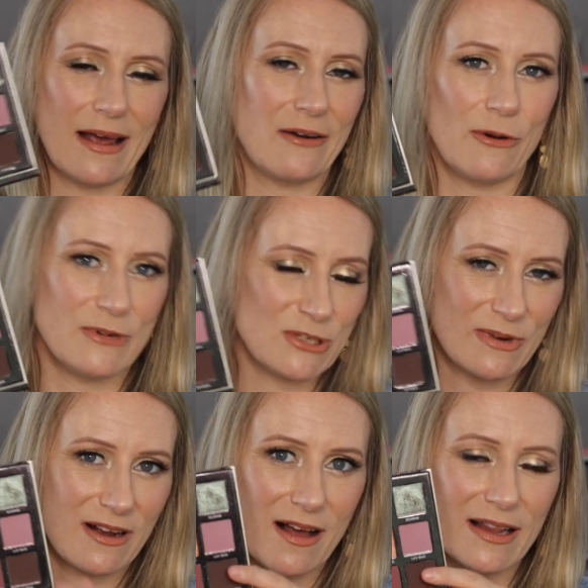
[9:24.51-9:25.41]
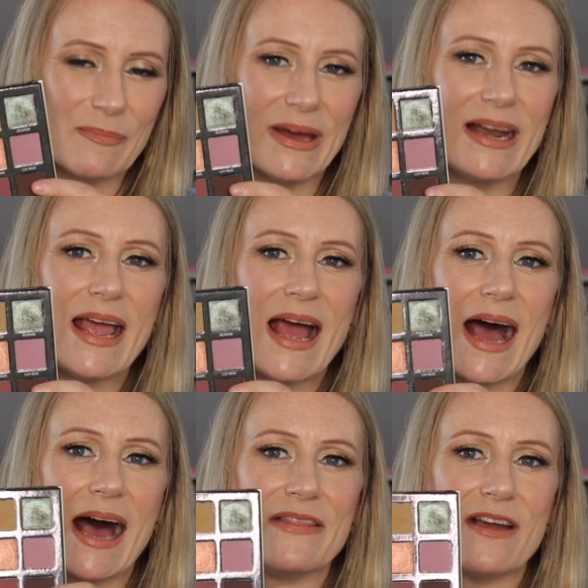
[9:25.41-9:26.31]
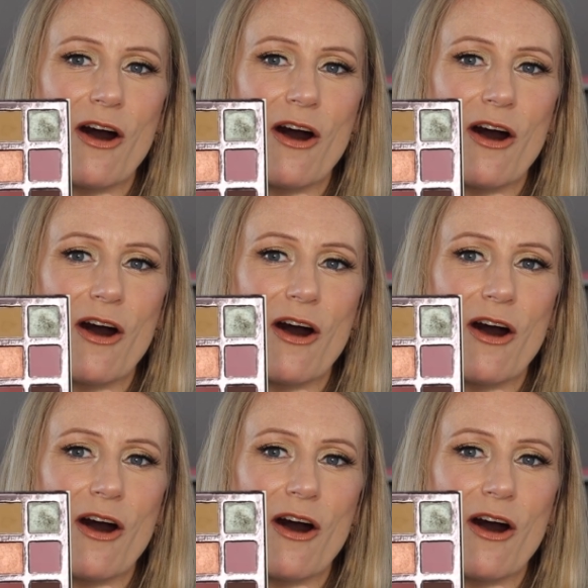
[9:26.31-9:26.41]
I don't know what you want to call it, but uh, the,